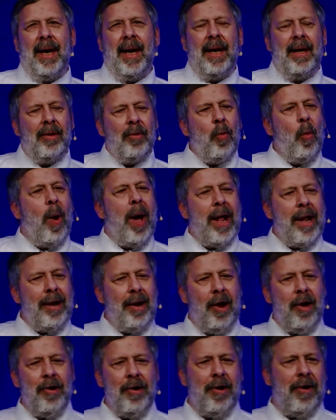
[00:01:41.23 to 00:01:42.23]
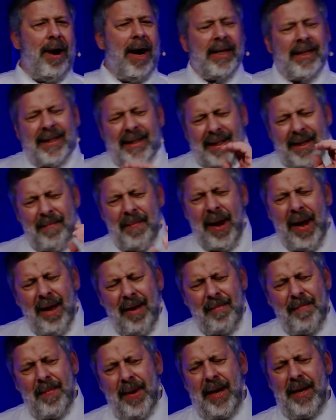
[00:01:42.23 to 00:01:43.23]
A little while longer, I
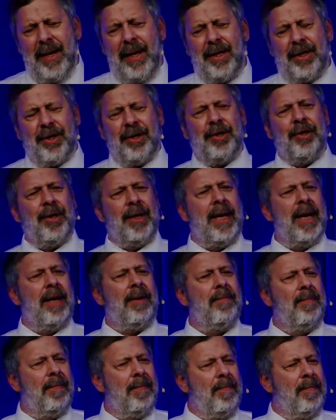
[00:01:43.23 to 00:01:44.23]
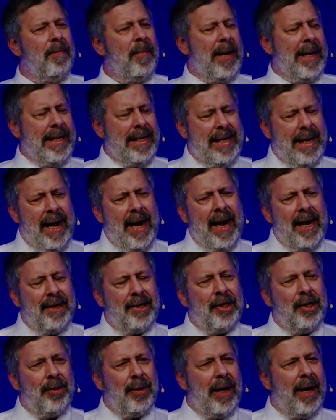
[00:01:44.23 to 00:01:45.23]
somehow managed to get my
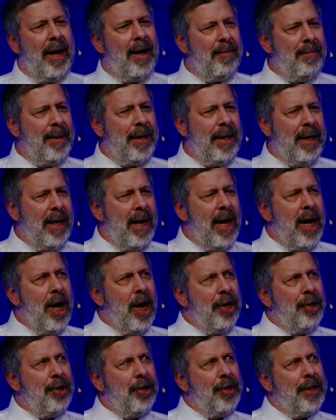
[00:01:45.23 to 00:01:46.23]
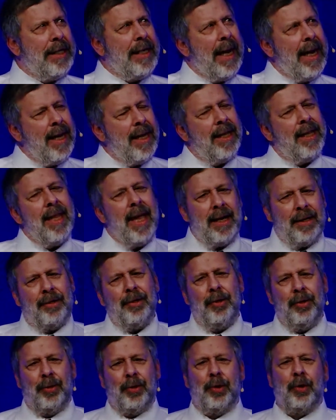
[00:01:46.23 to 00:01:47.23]
dad to allow me to take that
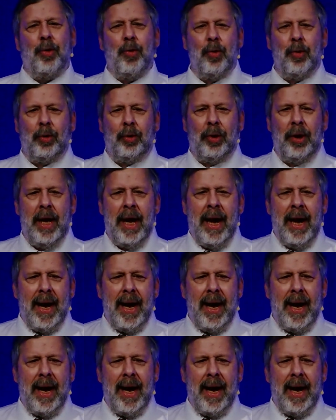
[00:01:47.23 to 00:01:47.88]
to school.